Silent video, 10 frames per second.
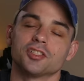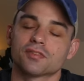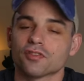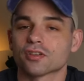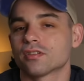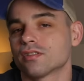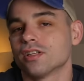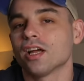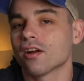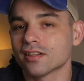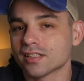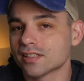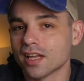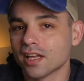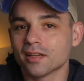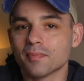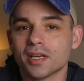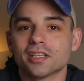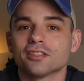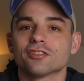just for clarity's sake and
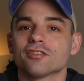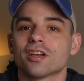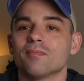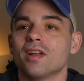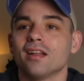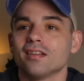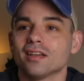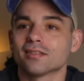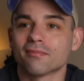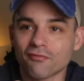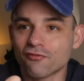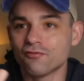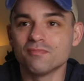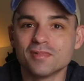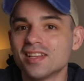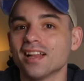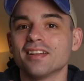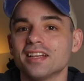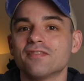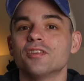making sure that I'm not like
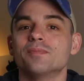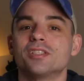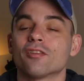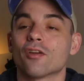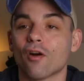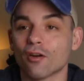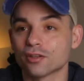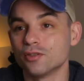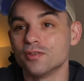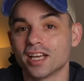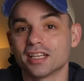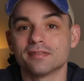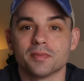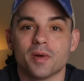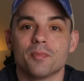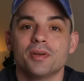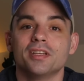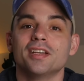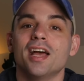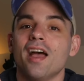telling any fibs here. There are two negatives in my
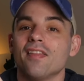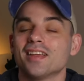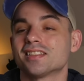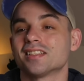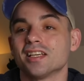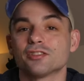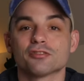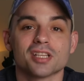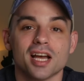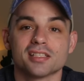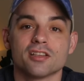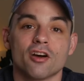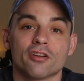opinion. That's the sensor size and the